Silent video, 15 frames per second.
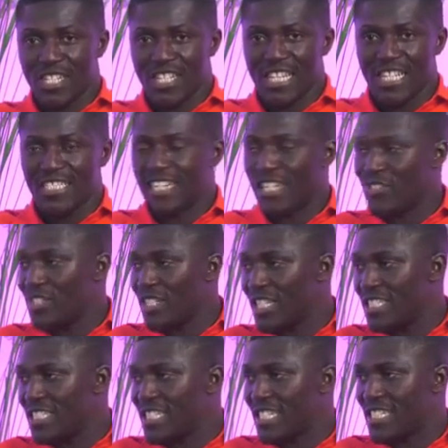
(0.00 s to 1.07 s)
and 800
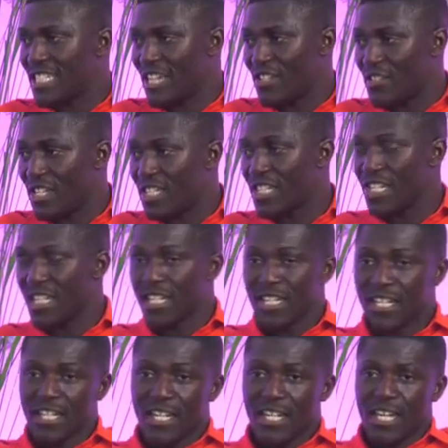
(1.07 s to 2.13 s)
and 600
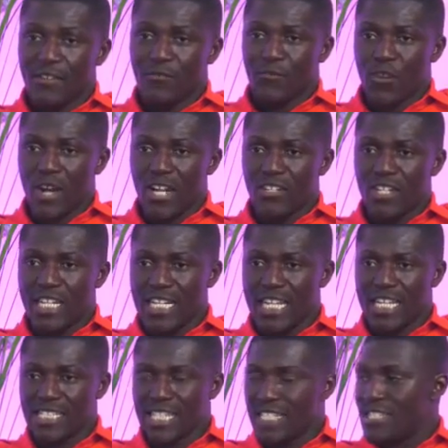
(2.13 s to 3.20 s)
and 400
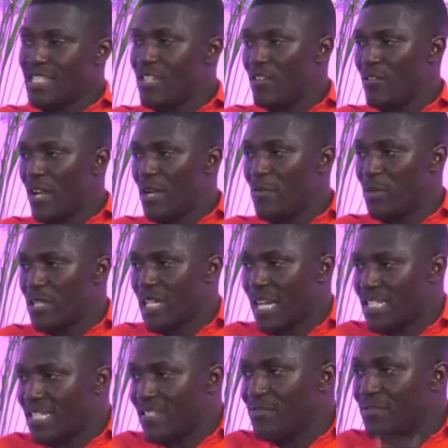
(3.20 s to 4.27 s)
years and still very
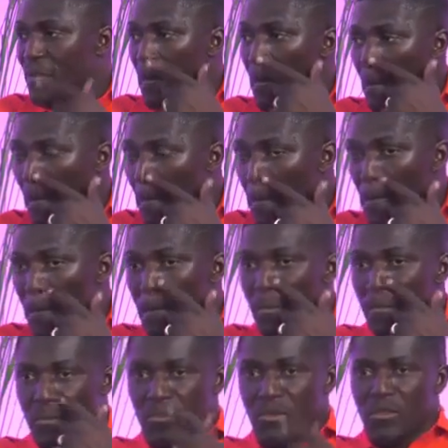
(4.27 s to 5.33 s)
productive.
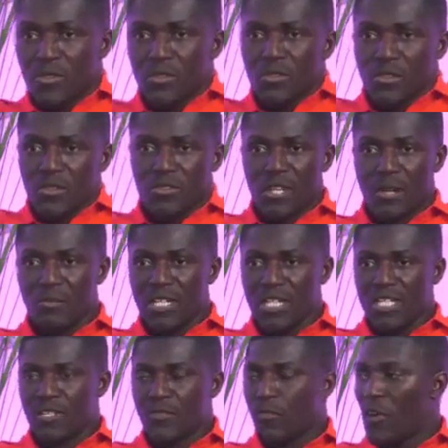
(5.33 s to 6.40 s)
So if
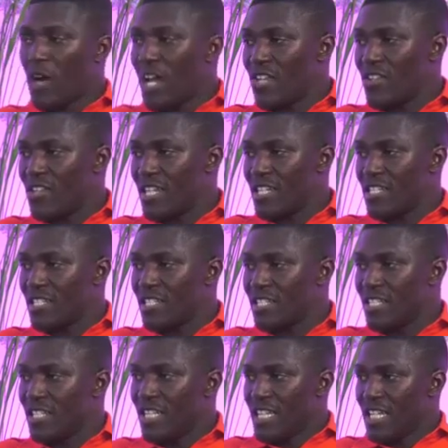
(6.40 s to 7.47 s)
somebody is 400
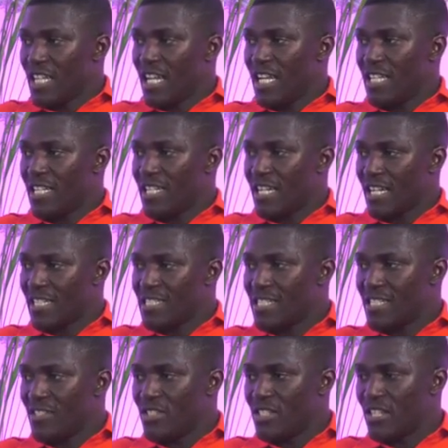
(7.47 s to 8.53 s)
and he can
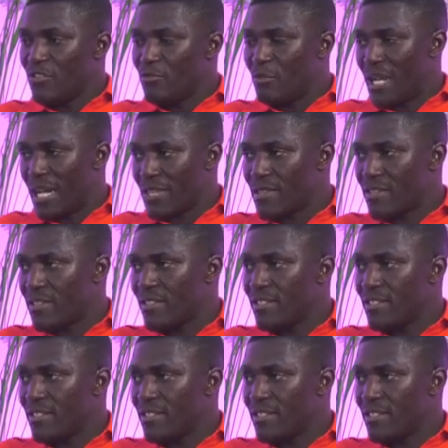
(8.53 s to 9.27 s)
still give birth,